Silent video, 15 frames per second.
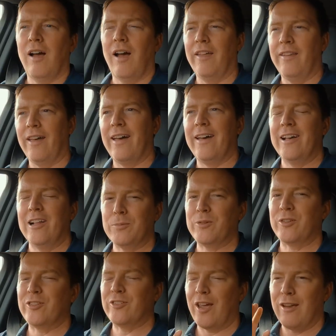and that helps
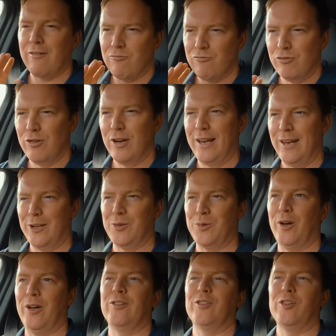it stay really
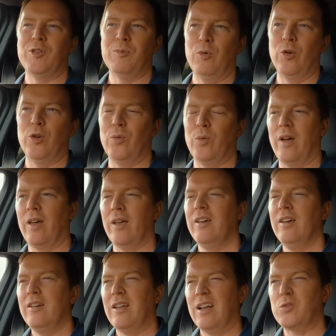quiet on the motorway.
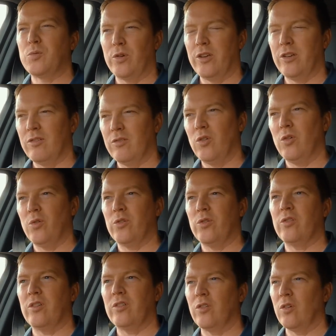That's where you
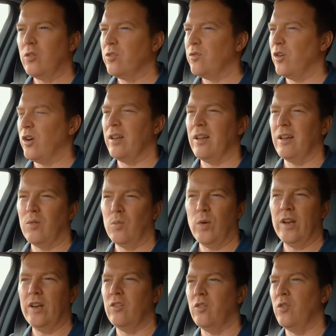notice it. So there's very little
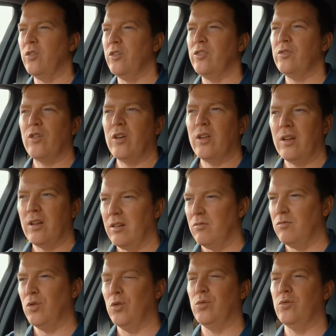wind noise, very little
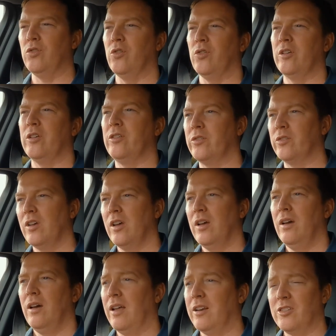road noise,
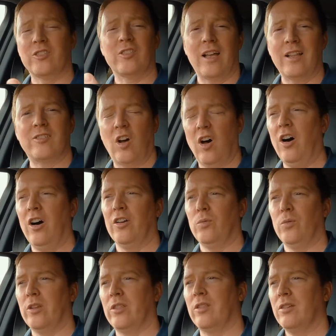and just gets on
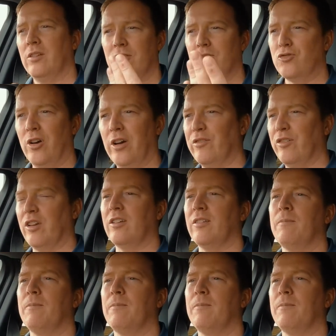with driving.